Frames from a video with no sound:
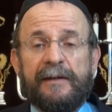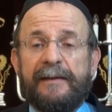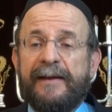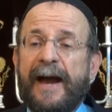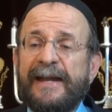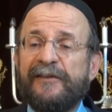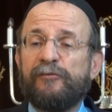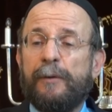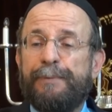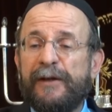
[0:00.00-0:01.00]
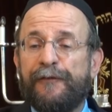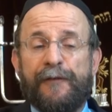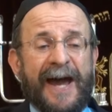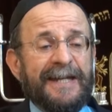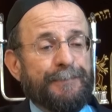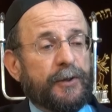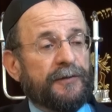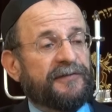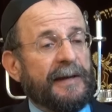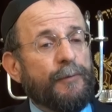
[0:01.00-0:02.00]
They got into a big fight
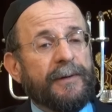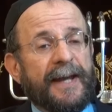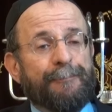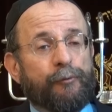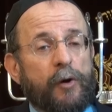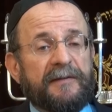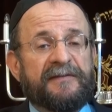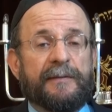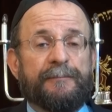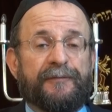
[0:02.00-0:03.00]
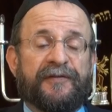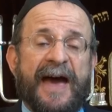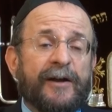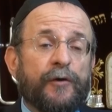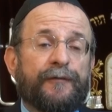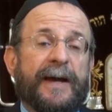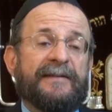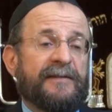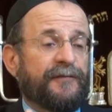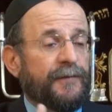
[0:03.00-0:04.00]
because someone had brought some
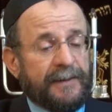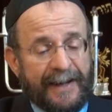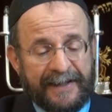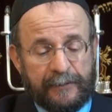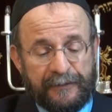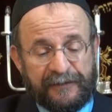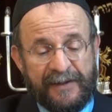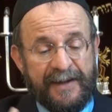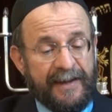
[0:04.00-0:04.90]
sacrifices for the idols,